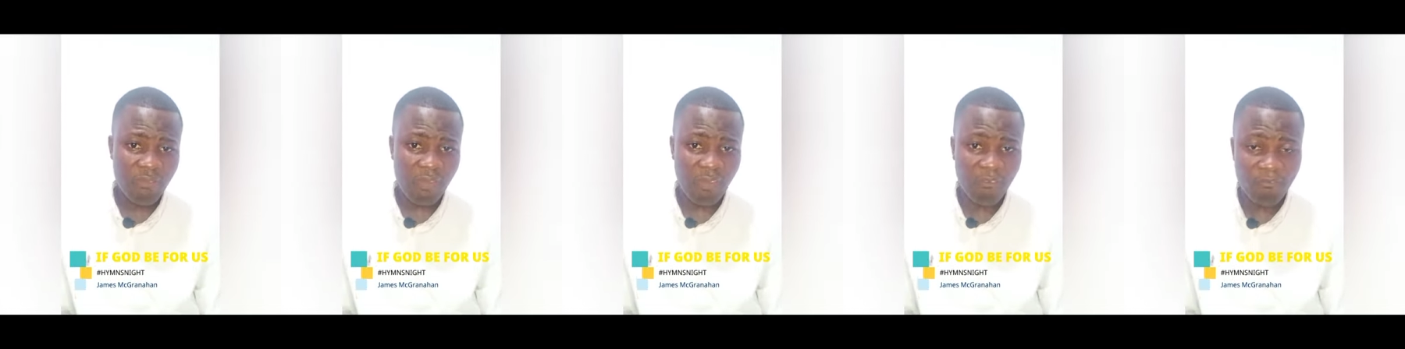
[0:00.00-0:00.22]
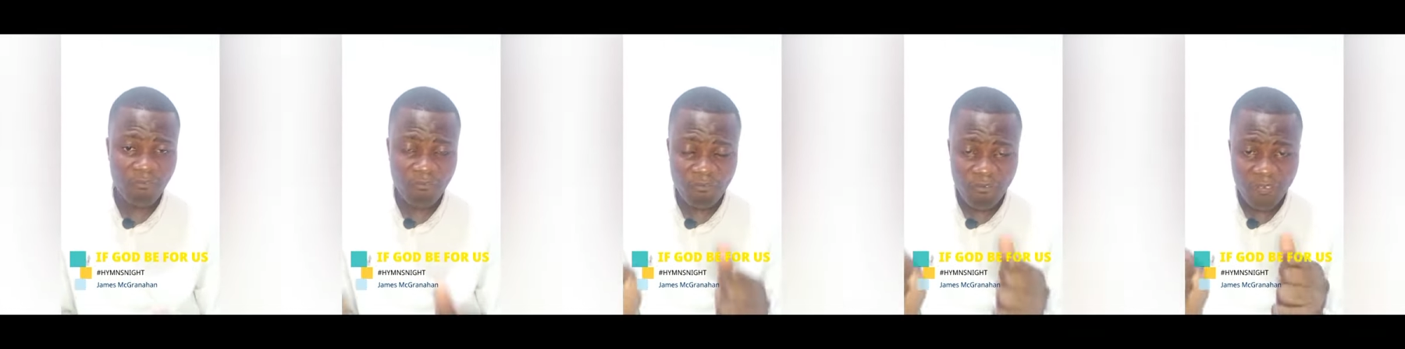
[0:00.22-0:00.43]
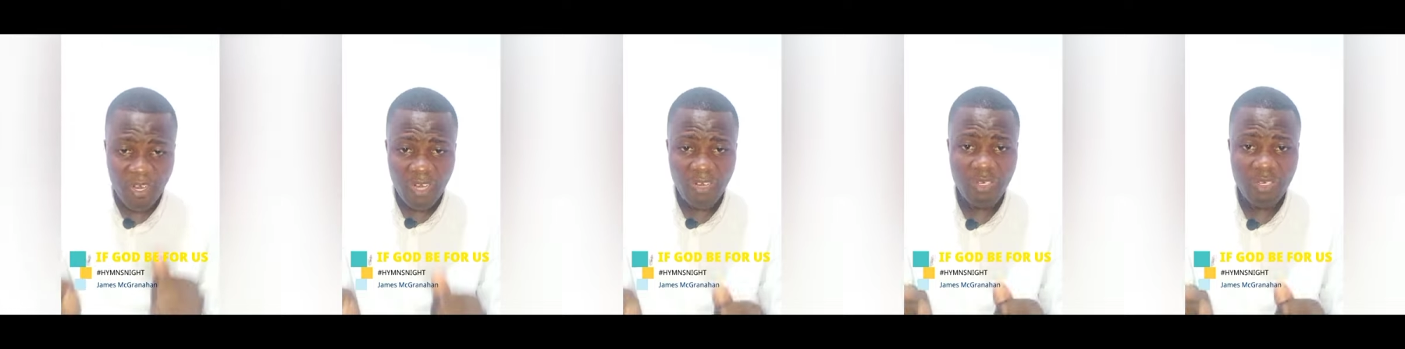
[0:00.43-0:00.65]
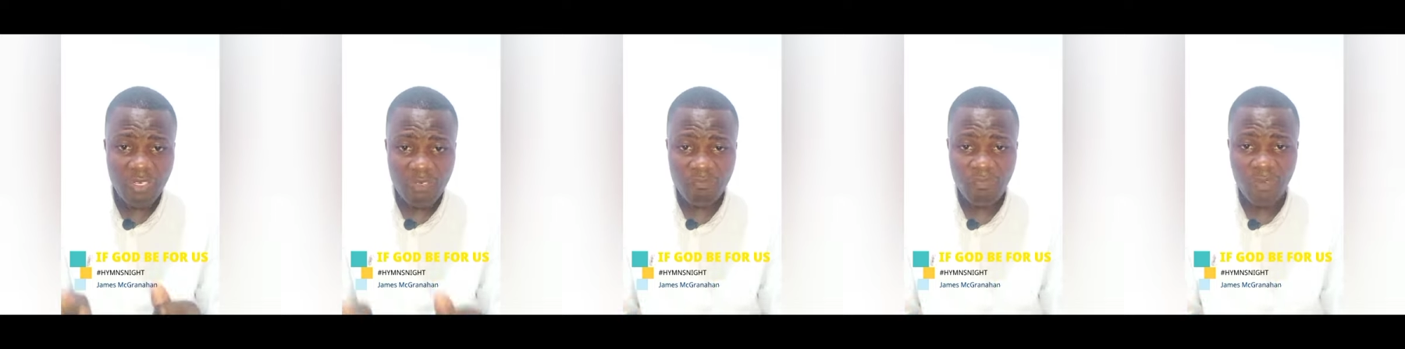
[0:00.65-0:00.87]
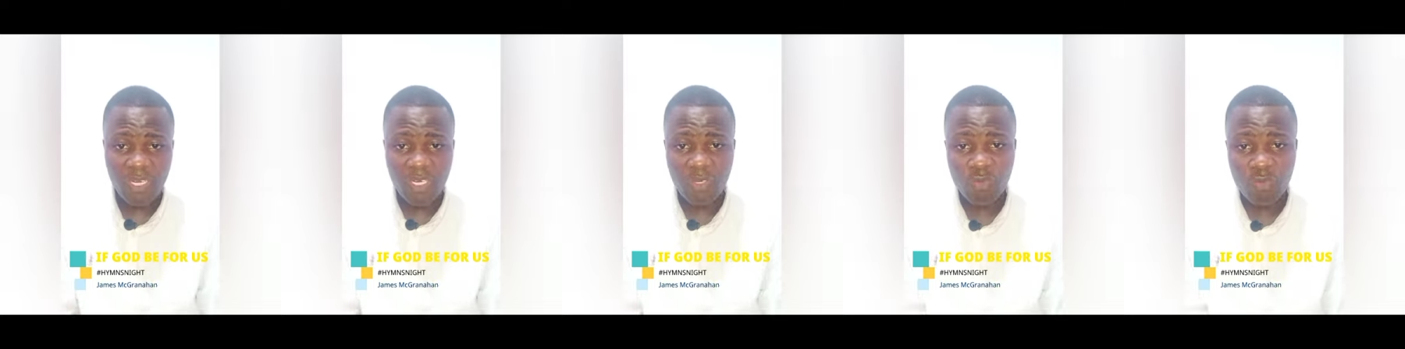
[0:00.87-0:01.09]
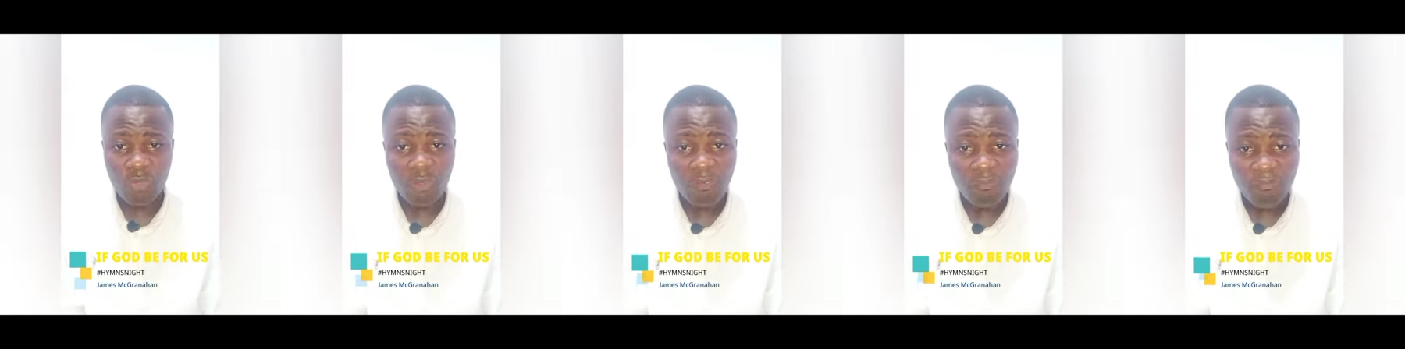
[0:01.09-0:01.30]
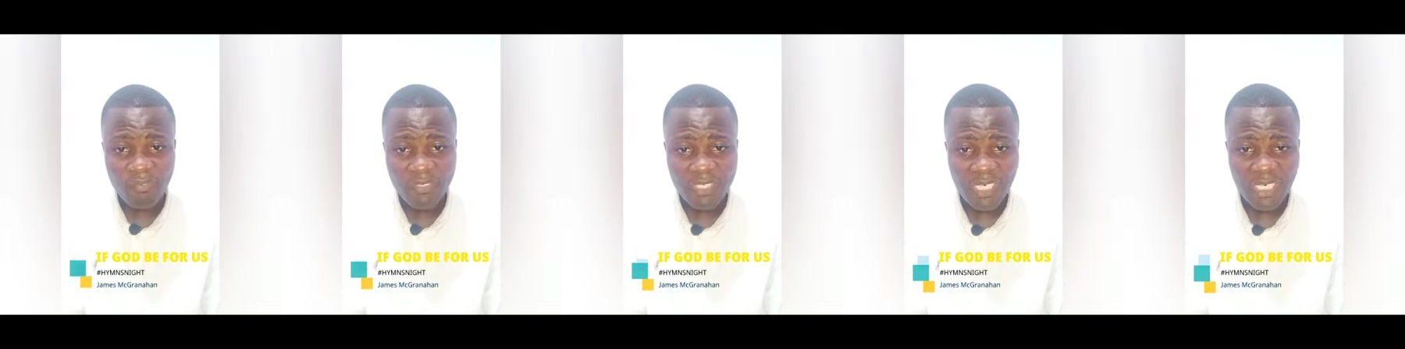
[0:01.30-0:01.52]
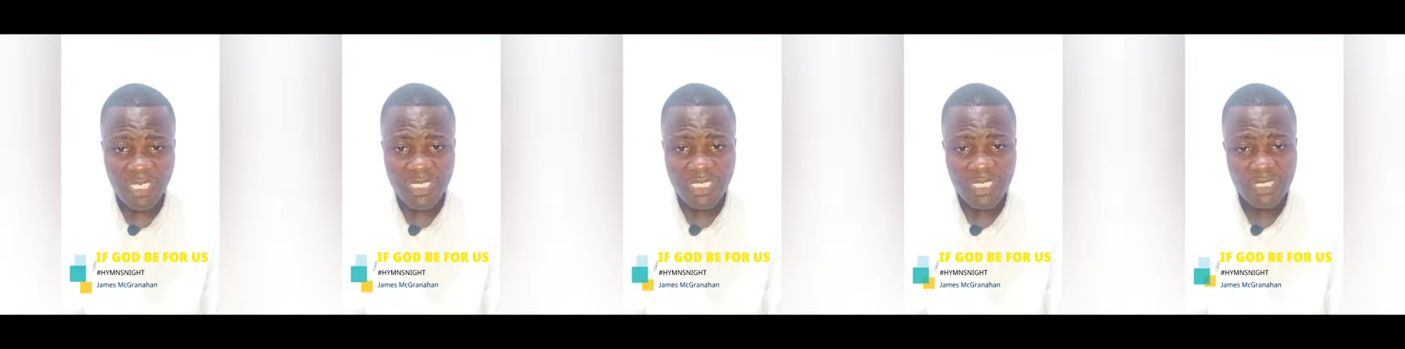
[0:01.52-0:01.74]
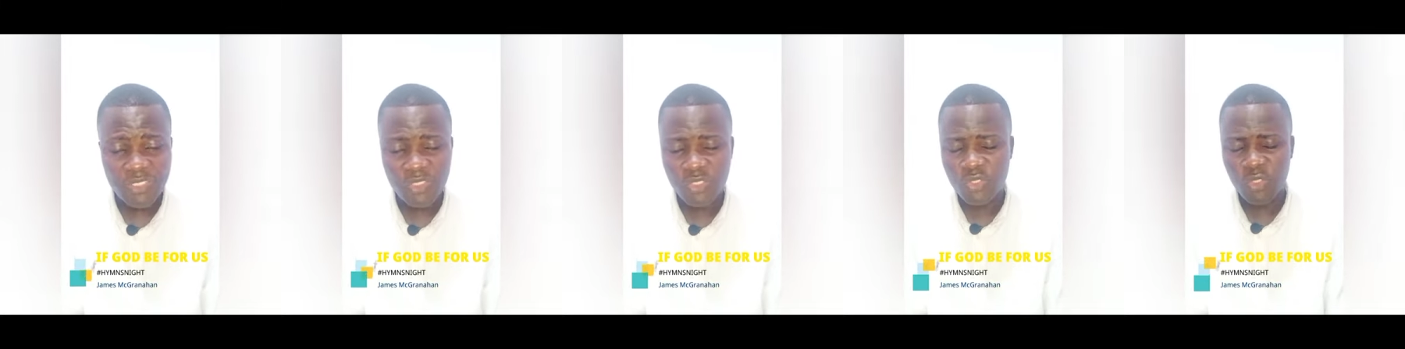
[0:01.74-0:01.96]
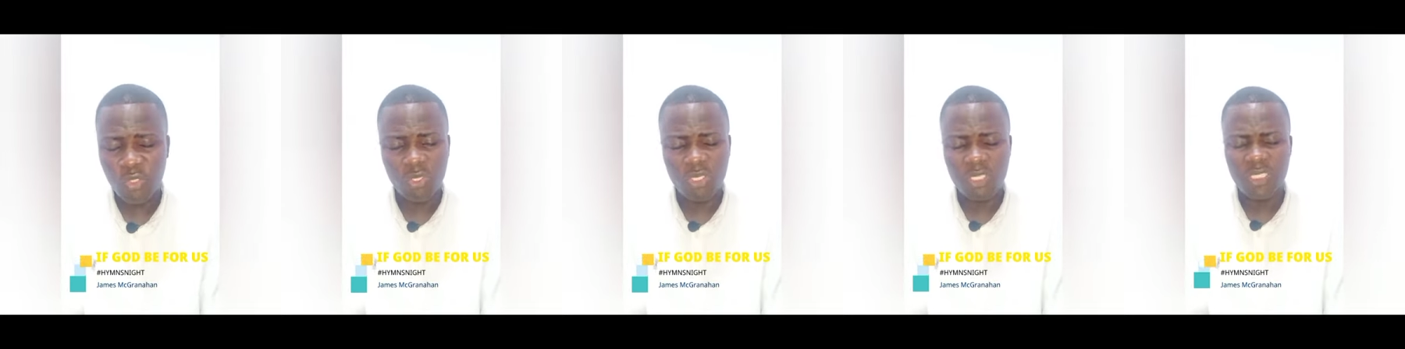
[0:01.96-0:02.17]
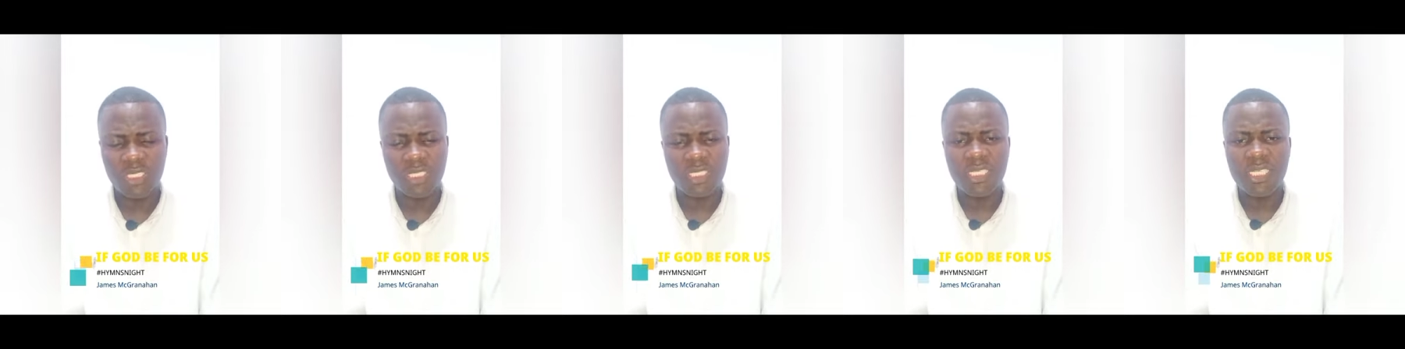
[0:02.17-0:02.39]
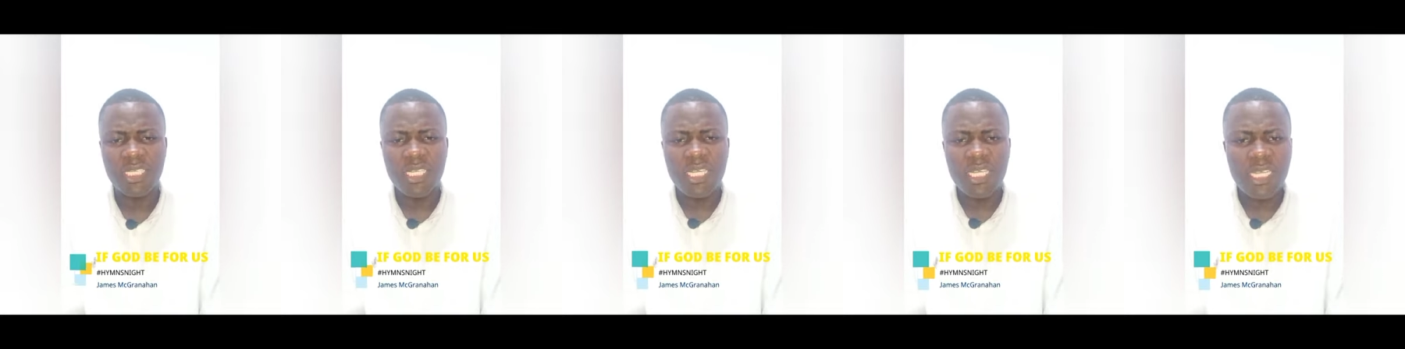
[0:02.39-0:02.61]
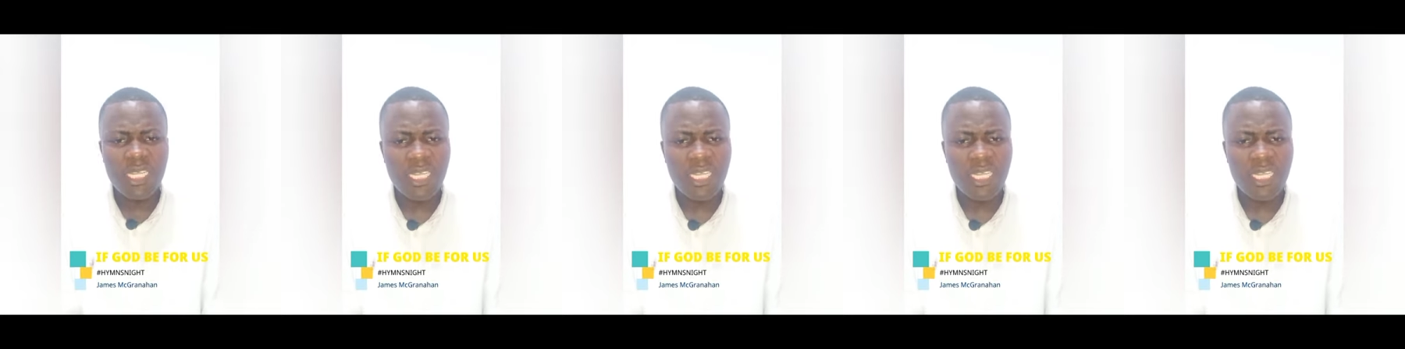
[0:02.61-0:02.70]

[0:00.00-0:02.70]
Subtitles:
but very, very confidently and strongly